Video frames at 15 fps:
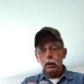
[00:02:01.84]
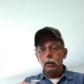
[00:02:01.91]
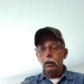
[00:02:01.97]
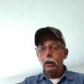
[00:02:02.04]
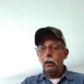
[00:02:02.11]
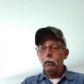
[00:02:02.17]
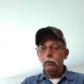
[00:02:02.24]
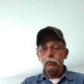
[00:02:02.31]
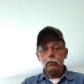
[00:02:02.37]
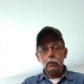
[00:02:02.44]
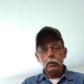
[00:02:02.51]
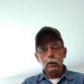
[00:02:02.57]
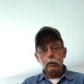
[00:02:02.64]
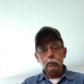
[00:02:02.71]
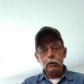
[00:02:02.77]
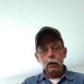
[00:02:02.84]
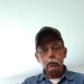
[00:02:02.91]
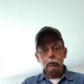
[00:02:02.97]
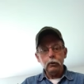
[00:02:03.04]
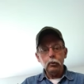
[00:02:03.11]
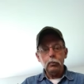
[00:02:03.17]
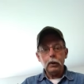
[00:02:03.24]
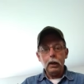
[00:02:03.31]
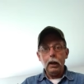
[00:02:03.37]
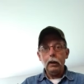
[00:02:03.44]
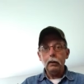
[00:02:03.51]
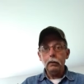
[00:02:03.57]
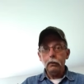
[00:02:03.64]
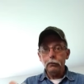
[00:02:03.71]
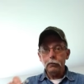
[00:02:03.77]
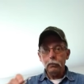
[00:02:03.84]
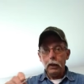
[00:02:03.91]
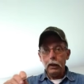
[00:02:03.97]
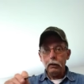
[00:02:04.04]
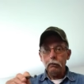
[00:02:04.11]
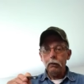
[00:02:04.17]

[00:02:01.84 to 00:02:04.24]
Now everything's lubricated, there's some light